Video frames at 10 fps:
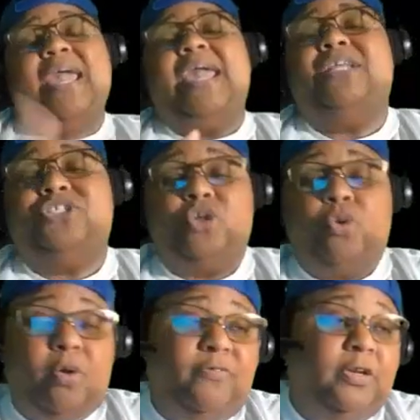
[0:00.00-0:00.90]
and
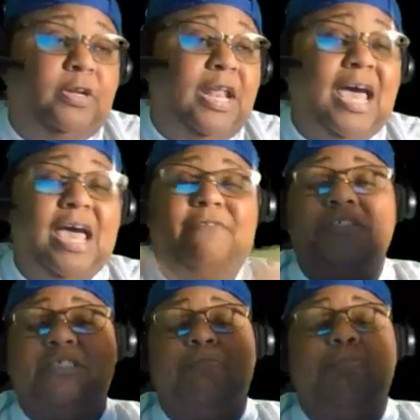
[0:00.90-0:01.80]
show up for the live.
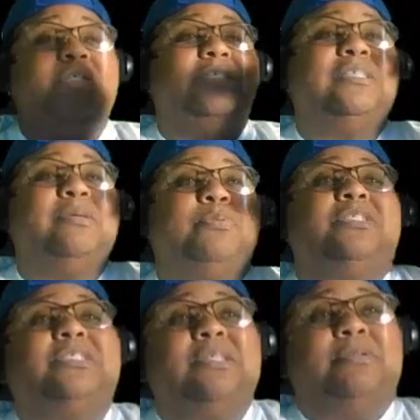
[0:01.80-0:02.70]
It's simple, it's simple,
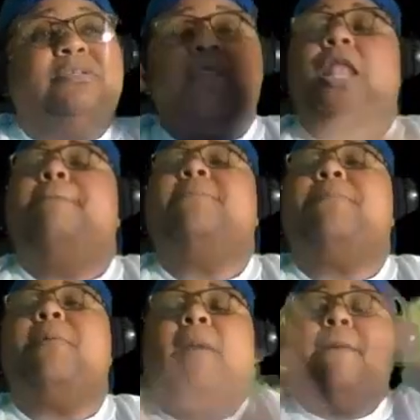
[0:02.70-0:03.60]
it's simple. Pop,
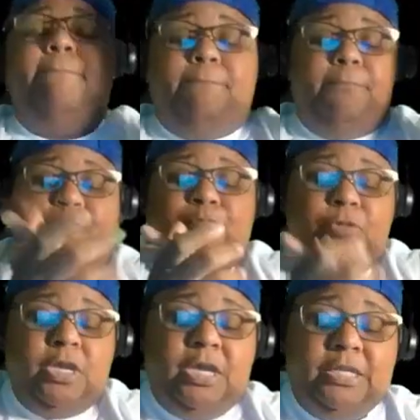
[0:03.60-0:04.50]
pop, pop.
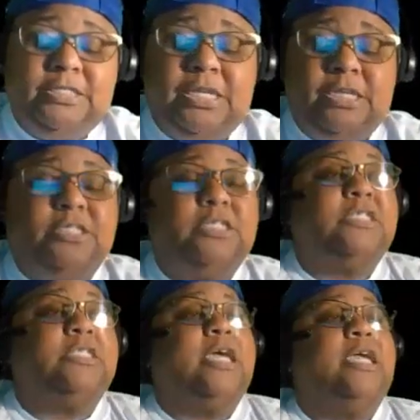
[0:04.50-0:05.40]
Let's get into
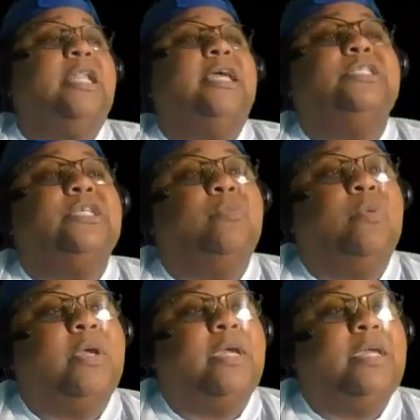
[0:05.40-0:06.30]
this thing like a chicken
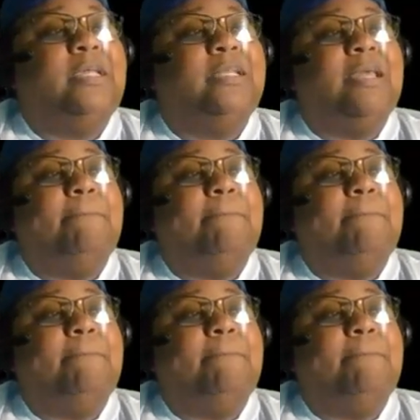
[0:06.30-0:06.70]
wing. Eat